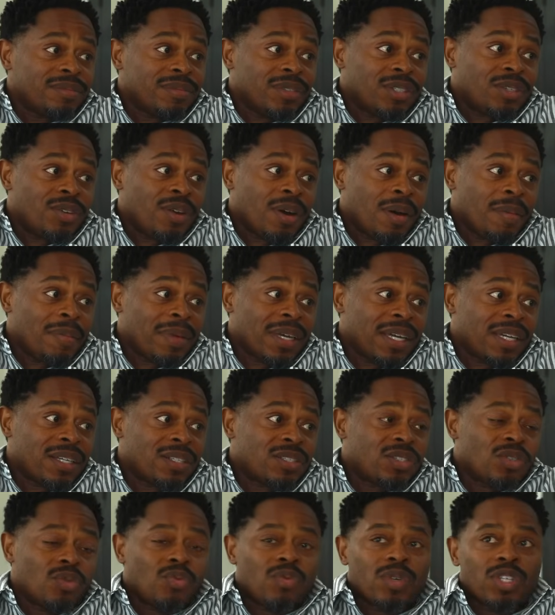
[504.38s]
You know what I mean?
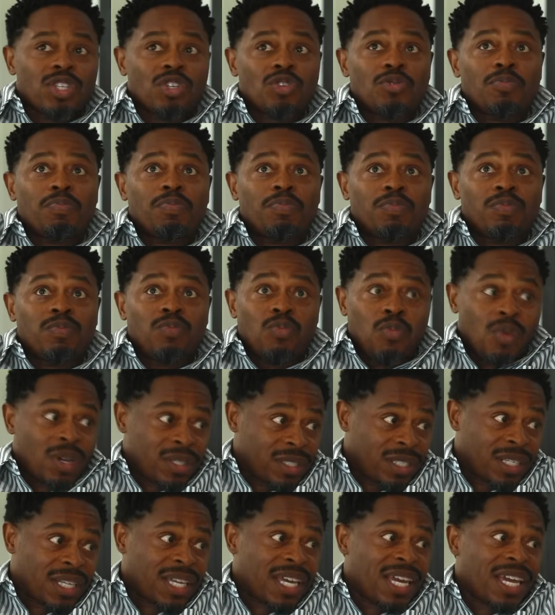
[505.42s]
So
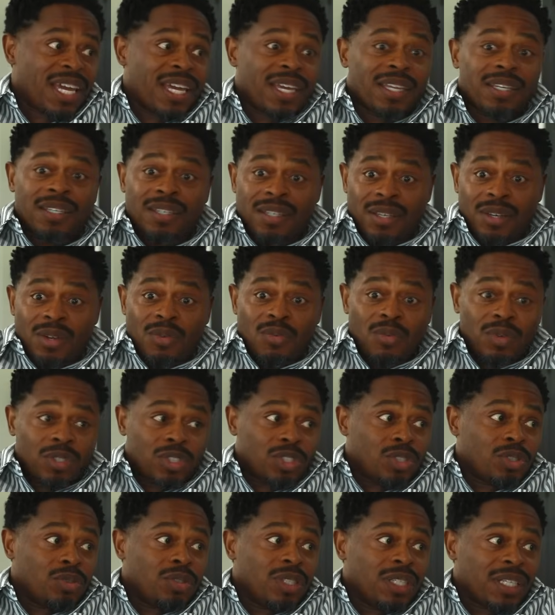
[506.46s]
once again,
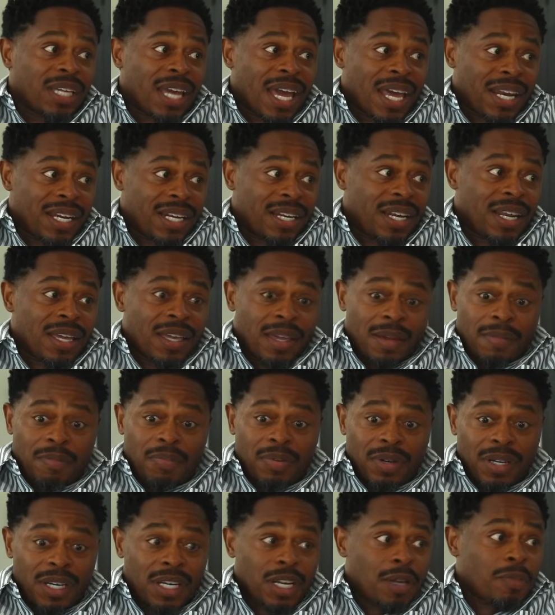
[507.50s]
once you look at it and
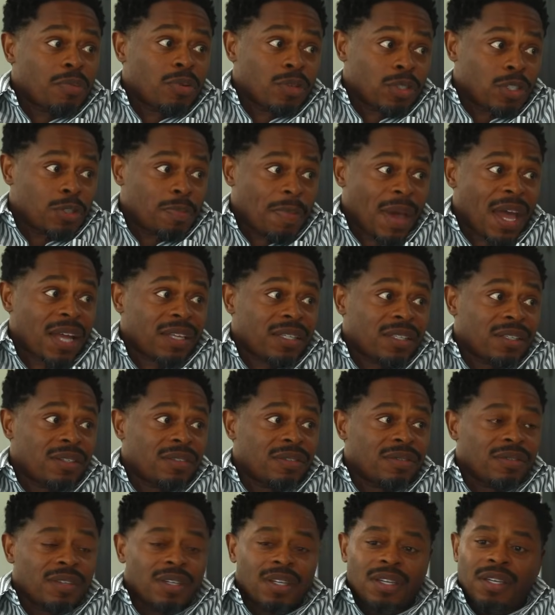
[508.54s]
put it in
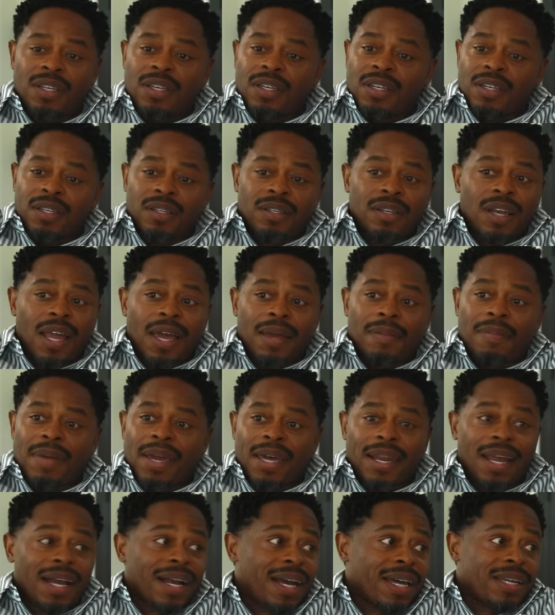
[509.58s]
perspective, you like,
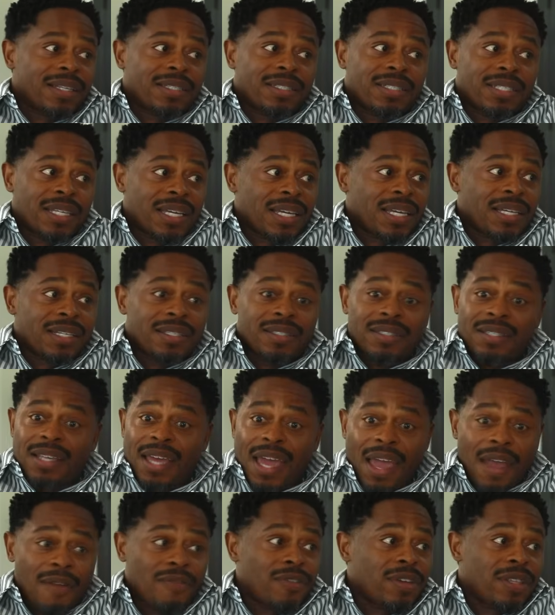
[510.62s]
man, I gotta seize
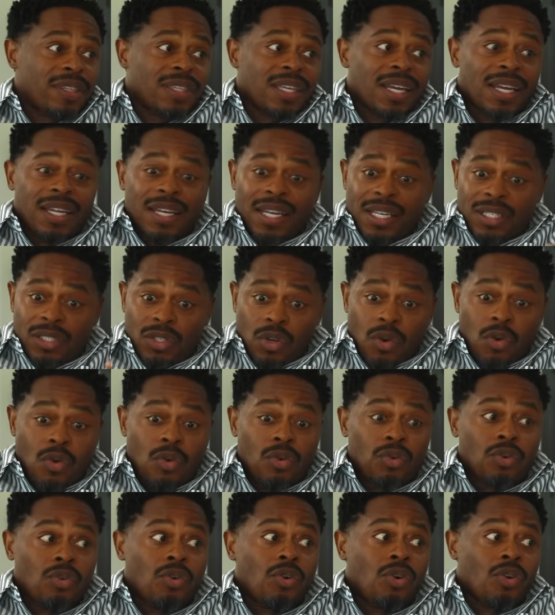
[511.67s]
everything that's
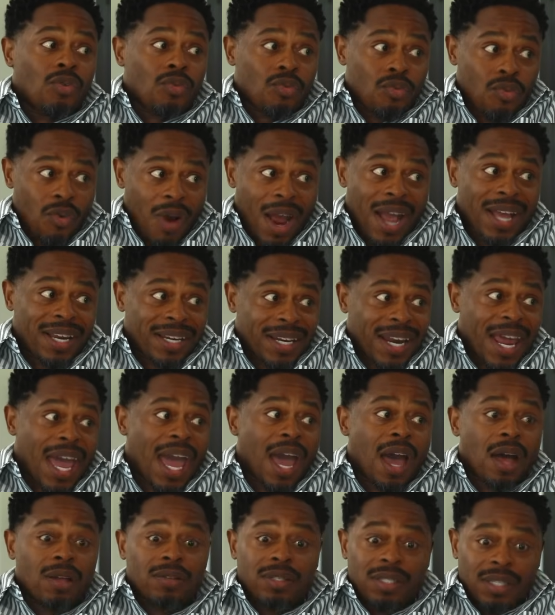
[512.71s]
going on right
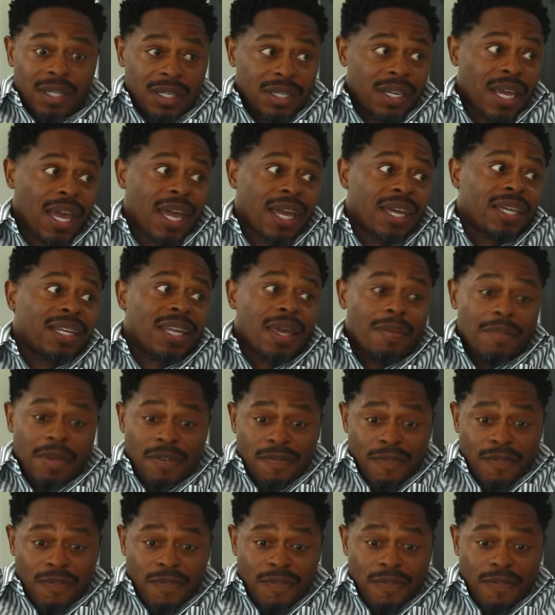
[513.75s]
now today. Let me